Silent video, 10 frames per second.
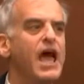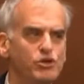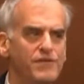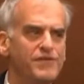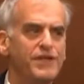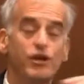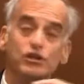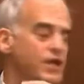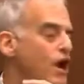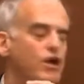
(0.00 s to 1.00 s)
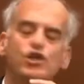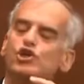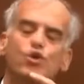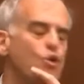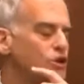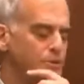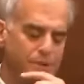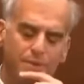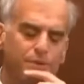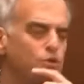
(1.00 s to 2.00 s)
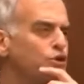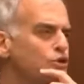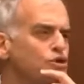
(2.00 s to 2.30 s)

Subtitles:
Two different things, because there are surely people who use